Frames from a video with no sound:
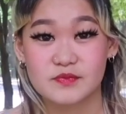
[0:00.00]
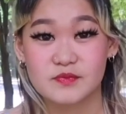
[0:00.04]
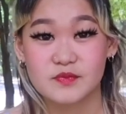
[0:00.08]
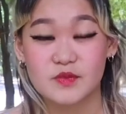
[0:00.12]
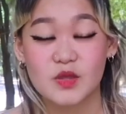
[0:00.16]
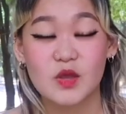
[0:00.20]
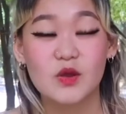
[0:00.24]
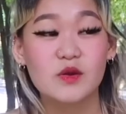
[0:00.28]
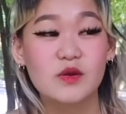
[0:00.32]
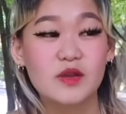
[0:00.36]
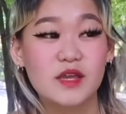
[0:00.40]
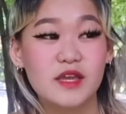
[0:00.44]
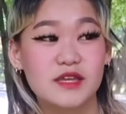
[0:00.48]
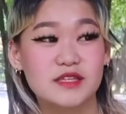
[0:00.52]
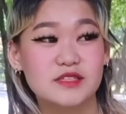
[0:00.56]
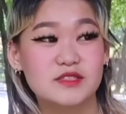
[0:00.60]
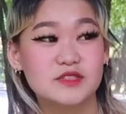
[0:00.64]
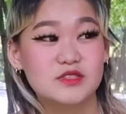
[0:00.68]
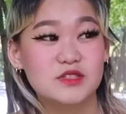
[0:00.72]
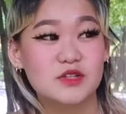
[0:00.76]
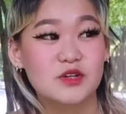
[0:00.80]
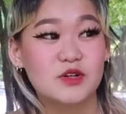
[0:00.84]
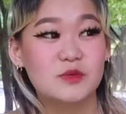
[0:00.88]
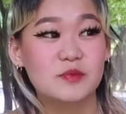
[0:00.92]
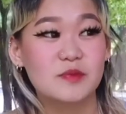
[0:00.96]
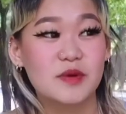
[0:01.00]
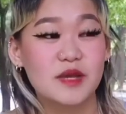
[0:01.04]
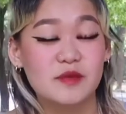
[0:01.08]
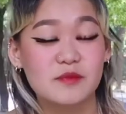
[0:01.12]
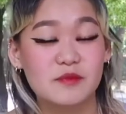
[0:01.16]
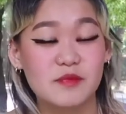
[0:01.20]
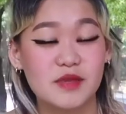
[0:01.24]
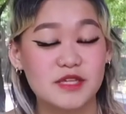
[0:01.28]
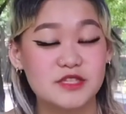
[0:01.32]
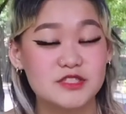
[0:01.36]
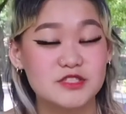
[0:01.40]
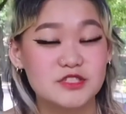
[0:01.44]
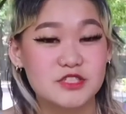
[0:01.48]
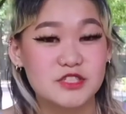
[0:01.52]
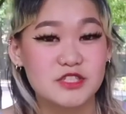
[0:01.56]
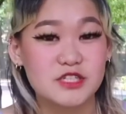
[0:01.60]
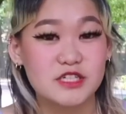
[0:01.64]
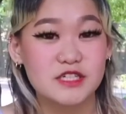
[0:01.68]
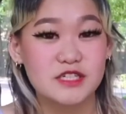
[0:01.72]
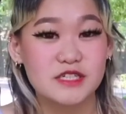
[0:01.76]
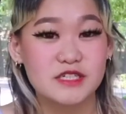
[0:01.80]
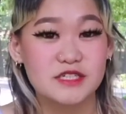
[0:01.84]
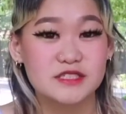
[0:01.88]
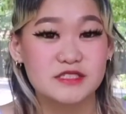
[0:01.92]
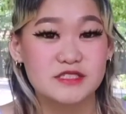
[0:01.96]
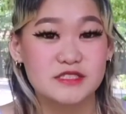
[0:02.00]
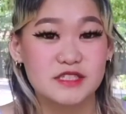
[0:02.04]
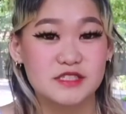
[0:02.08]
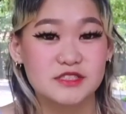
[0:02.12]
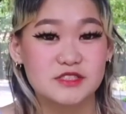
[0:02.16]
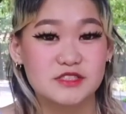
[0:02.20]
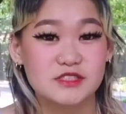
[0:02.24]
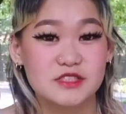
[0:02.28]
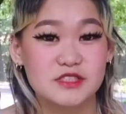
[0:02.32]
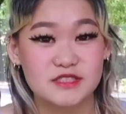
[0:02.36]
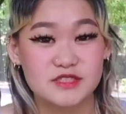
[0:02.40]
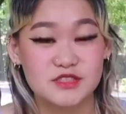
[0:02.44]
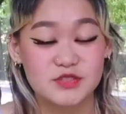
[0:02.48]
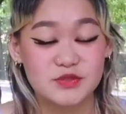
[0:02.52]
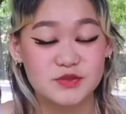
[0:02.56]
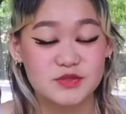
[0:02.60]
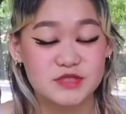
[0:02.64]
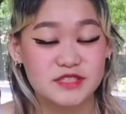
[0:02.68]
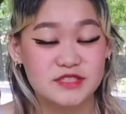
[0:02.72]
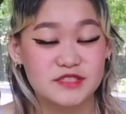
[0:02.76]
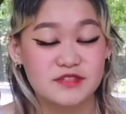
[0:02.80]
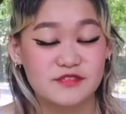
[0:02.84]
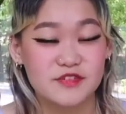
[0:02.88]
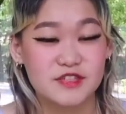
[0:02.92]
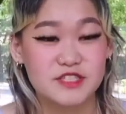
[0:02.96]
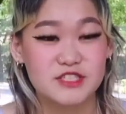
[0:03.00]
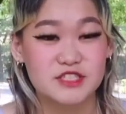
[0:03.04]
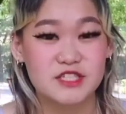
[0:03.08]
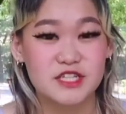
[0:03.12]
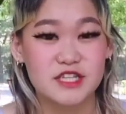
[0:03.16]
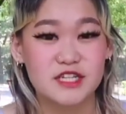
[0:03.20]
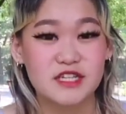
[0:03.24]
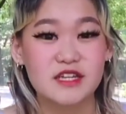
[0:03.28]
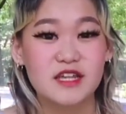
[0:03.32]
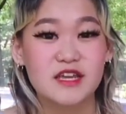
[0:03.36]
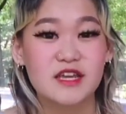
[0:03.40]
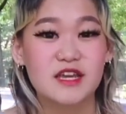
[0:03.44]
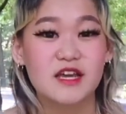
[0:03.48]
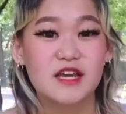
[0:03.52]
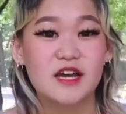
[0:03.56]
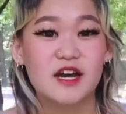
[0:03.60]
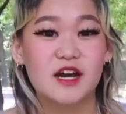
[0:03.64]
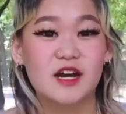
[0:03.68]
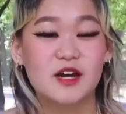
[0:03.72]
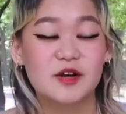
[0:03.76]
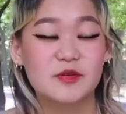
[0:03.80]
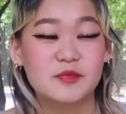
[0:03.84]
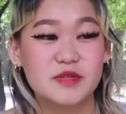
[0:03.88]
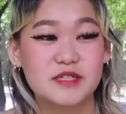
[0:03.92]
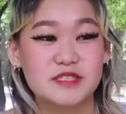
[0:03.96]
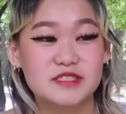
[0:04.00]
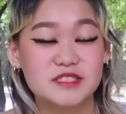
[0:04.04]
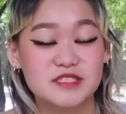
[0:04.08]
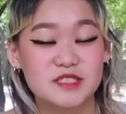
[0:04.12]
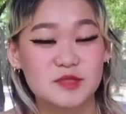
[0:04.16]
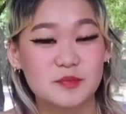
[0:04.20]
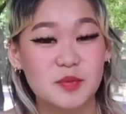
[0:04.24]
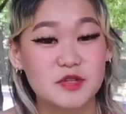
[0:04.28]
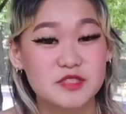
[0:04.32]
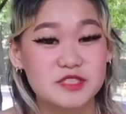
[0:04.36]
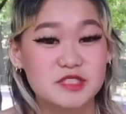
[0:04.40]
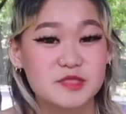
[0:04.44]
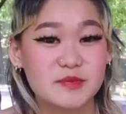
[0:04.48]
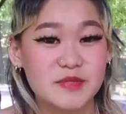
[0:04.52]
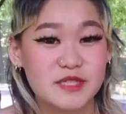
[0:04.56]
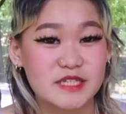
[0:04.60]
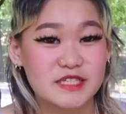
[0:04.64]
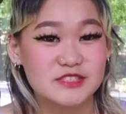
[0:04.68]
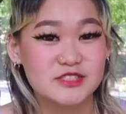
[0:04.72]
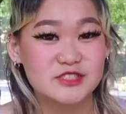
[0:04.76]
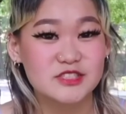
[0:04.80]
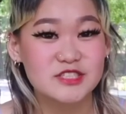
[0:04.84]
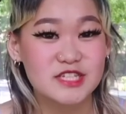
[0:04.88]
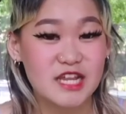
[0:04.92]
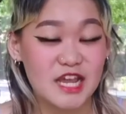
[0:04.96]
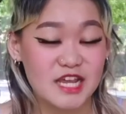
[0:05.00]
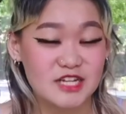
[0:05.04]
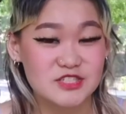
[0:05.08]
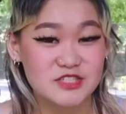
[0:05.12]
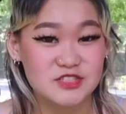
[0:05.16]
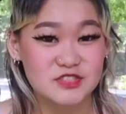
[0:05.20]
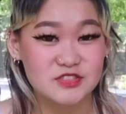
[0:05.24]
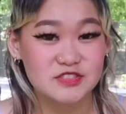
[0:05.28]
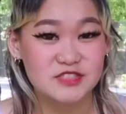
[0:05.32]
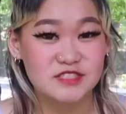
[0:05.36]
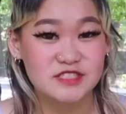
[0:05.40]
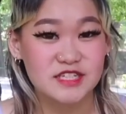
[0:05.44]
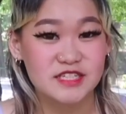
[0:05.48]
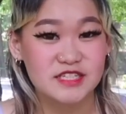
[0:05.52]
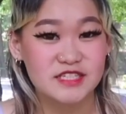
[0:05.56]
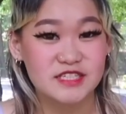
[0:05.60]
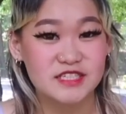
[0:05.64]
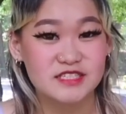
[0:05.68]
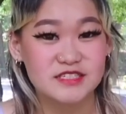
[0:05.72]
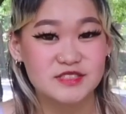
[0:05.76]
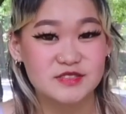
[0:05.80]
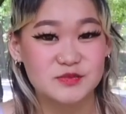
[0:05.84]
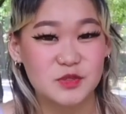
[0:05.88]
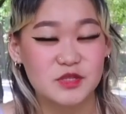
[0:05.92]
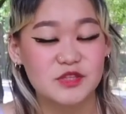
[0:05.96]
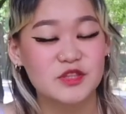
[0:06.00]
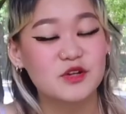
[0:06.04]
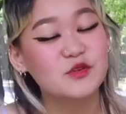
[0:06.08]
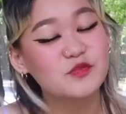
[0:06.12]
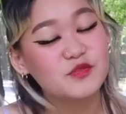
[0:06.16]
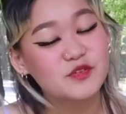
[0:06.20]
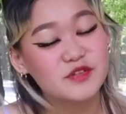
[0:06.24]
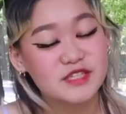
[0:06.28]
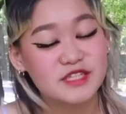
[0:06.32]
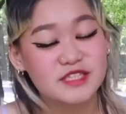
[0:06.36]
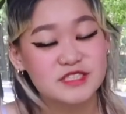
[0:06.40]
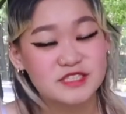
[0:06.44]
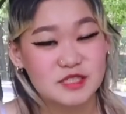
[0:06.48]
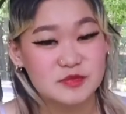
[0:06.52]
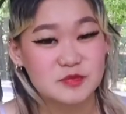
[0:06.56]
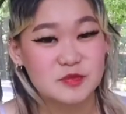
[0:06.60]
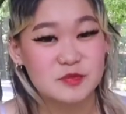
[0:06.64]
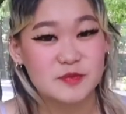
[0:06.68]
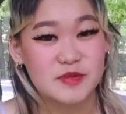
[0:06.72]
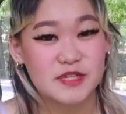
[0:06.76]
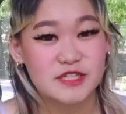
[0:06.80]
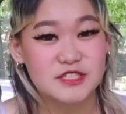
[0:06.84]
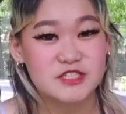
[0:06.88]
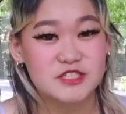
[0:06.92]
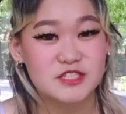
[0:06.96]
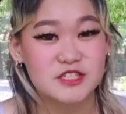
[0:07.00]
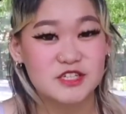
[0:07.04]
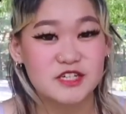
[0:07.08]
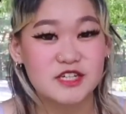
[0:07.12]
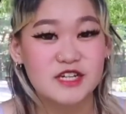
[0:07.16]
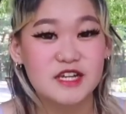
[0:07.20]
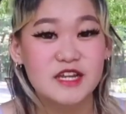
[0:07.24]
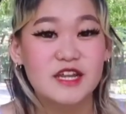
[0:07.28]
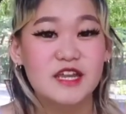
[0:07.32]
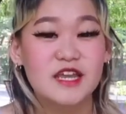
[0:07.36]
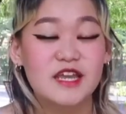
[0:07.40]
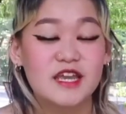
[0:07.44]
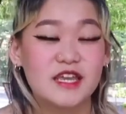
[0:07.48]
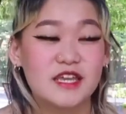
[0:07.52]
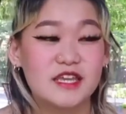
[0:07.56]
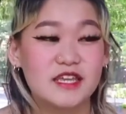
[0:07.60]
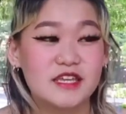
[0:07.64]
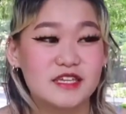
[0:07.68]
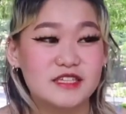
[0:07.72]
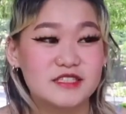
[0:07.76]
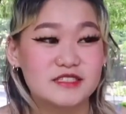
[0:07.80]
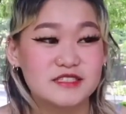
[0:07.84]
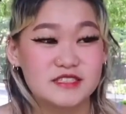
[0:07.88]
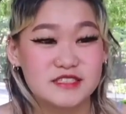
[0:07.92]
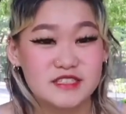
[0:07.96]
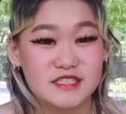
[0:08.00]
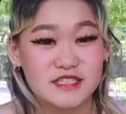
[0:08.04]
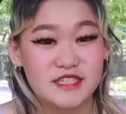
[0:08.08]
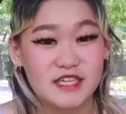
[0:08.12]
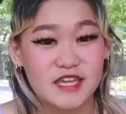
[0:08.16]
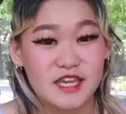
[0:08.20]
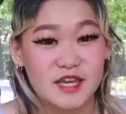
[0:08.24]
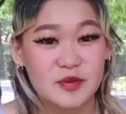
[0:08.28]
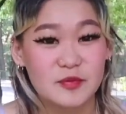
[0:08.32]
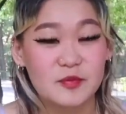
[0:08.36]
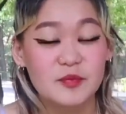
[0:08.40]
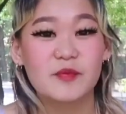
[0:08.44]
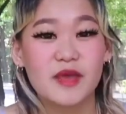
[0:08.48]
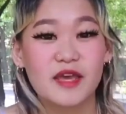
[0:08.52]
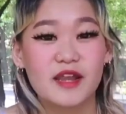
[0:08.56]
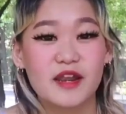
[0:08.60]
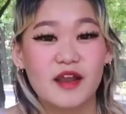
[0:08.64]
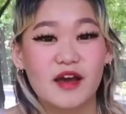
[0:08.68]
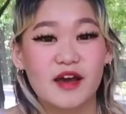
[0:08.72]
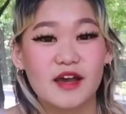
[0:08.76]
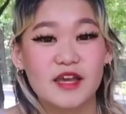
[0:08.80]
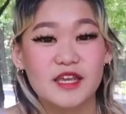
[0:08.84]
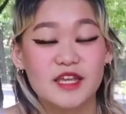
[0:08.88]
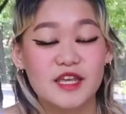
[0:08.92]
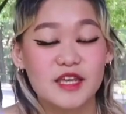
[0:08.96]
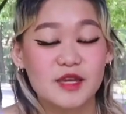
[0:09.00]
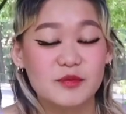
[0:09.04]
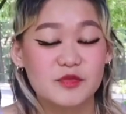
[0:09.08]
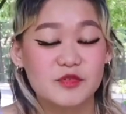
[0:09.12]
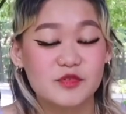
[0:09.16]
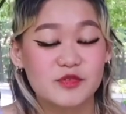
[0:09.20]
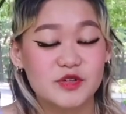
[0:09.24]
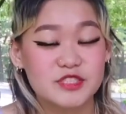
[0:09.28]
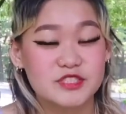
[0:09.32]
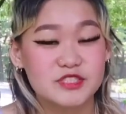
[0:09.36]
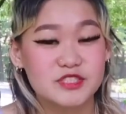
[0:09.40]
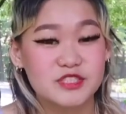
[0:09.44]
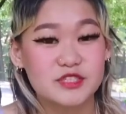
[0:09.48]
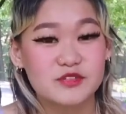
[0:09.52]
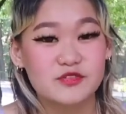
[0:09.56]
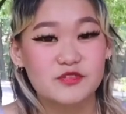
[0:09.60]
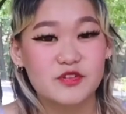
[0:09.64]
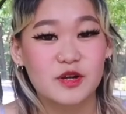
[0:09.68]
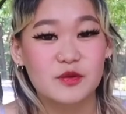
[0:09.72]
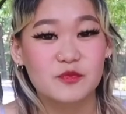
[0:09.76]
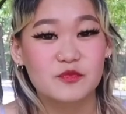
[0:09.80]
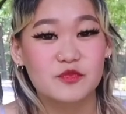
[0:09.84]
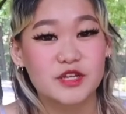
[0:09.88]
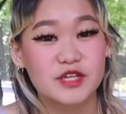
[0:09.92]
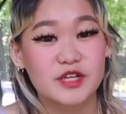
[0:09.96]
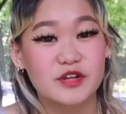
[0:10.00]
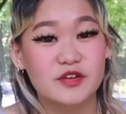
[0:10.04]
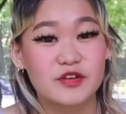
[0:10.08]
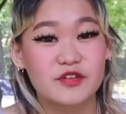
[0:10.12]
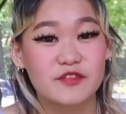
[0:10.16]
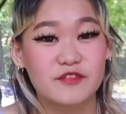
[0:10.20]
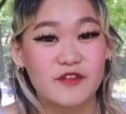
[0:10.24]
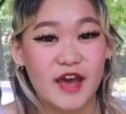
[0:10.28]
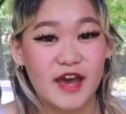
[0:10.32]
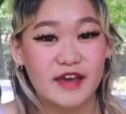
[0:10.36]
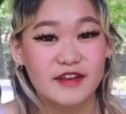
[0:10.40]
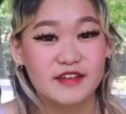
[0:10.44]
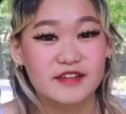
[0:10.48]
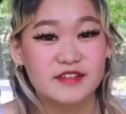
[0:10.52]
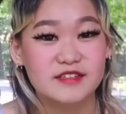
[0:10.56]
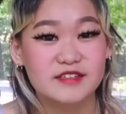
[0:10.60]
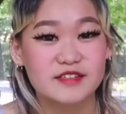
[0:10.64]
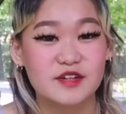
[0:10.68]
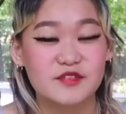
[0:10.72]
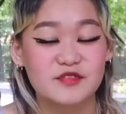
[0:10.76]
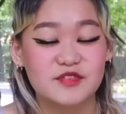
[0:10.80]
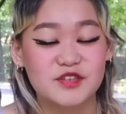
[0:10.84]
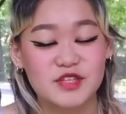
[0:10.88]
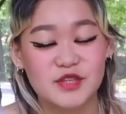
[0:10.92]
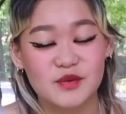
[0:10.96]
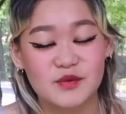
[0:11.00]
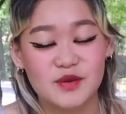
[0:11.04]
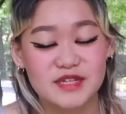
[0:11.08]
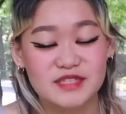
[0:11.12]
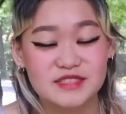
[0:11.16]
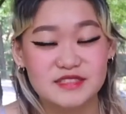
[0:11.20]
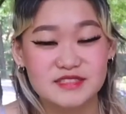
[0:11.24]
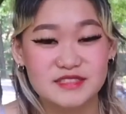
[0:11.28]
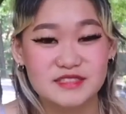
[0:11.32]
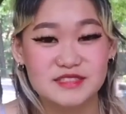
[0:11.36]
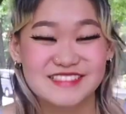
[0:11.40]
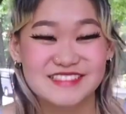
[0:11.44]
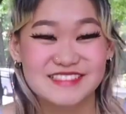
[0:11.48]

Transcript: Okay, so my major is under UD division. It's supposed to be international studies with hopefully a double major in CDM, and I am originally from Reno, Nevada of the US.